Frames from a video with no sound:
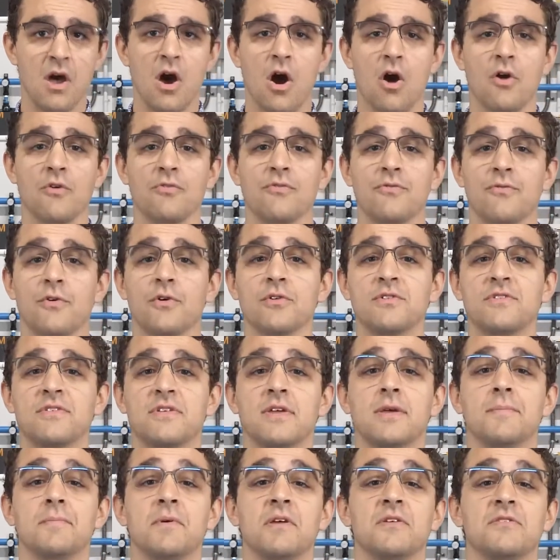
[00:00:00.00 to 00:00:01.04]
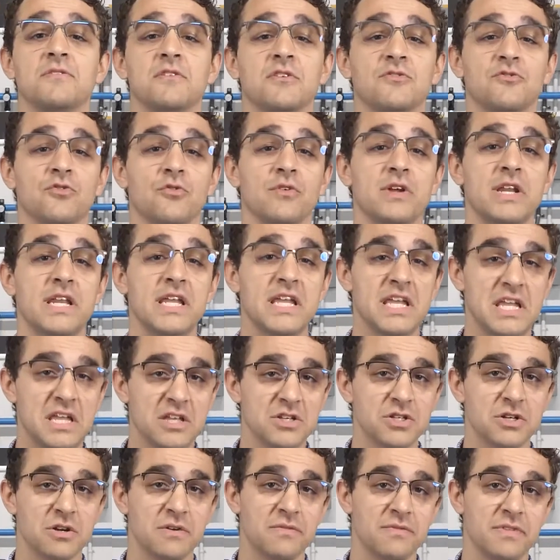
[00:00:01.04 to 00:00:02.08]
Our first tip is to treat
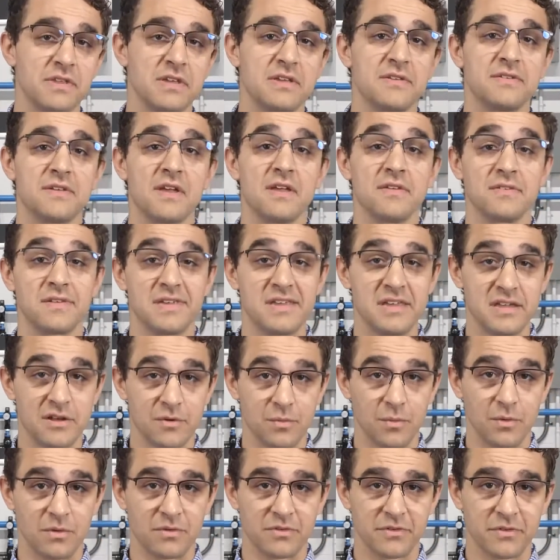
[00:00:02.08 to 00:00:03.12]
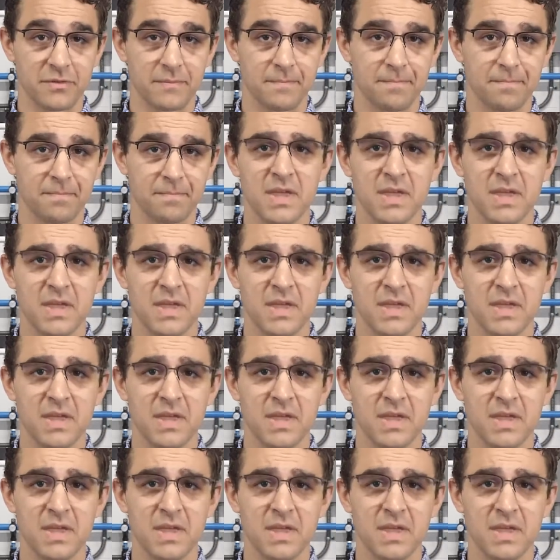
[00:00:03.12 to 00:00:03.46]
each of these as equals.